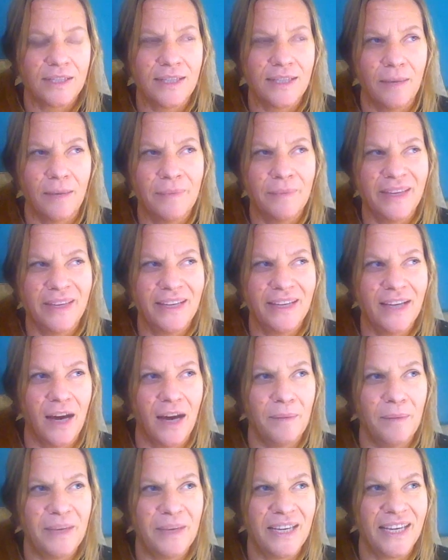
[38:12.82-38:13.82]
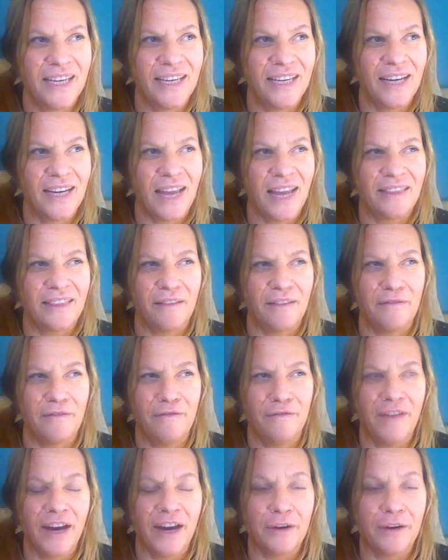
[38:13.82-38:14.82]
something coming in at the
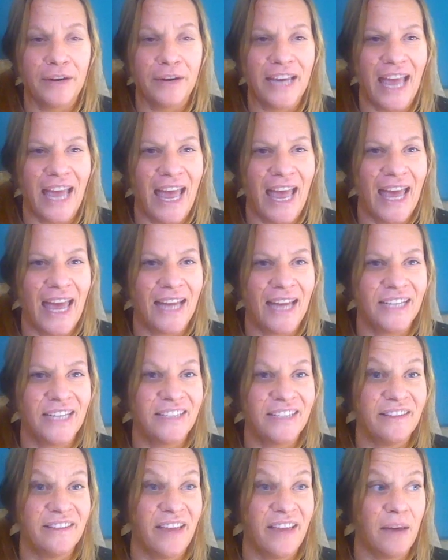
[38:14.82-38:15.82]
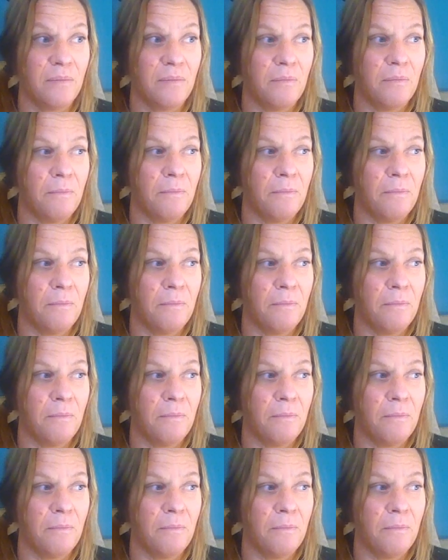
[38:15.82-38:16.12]
very end that